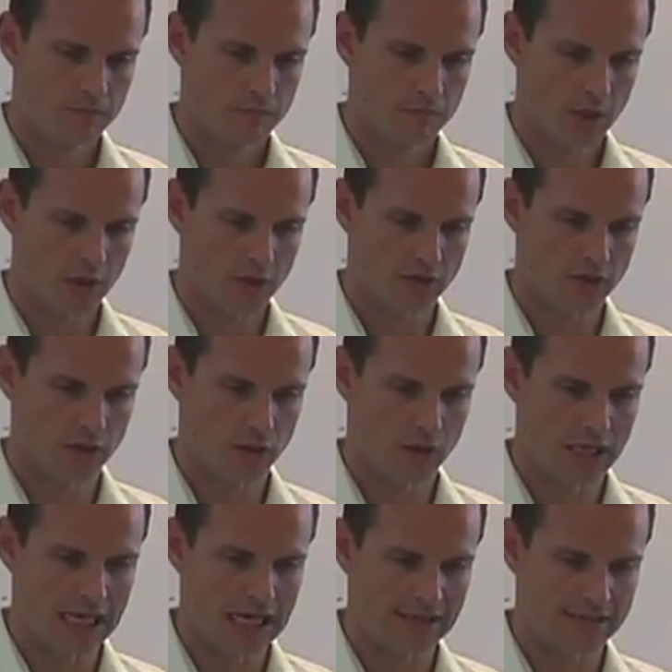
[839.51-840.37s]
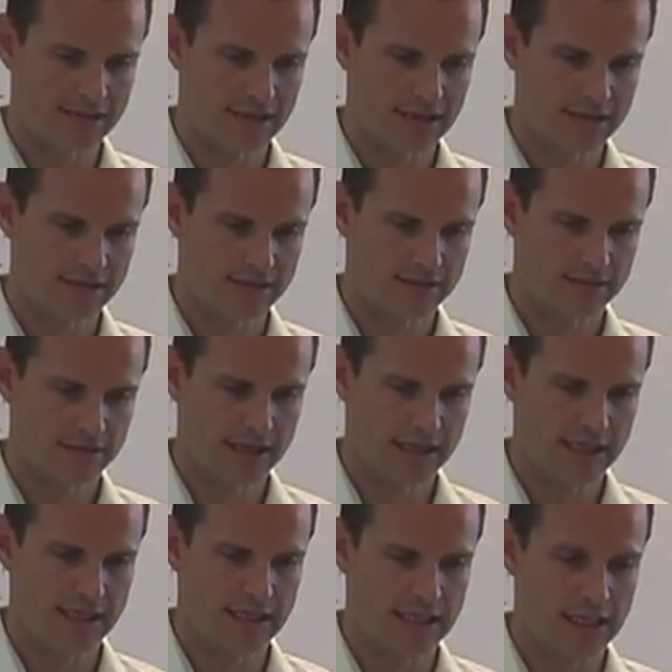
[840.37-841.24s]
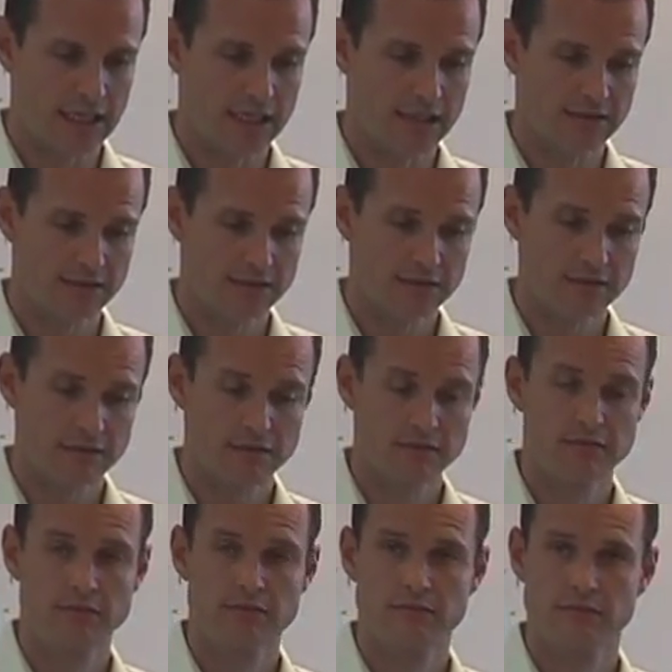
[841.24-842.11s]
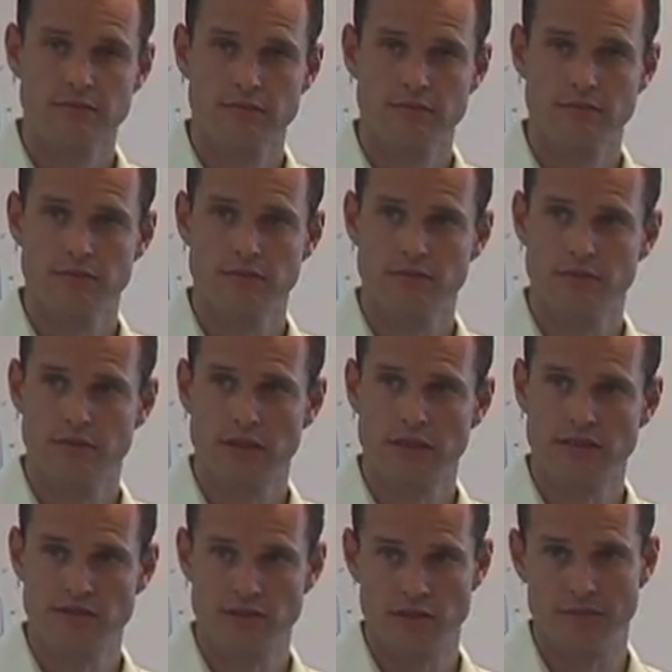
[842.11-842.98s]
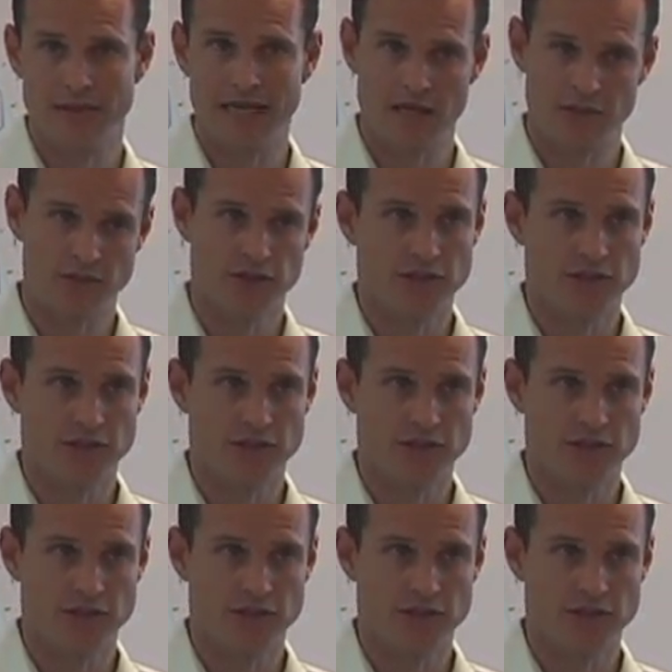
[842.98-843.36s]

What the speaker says: our total assets, and it does. All right, so the balance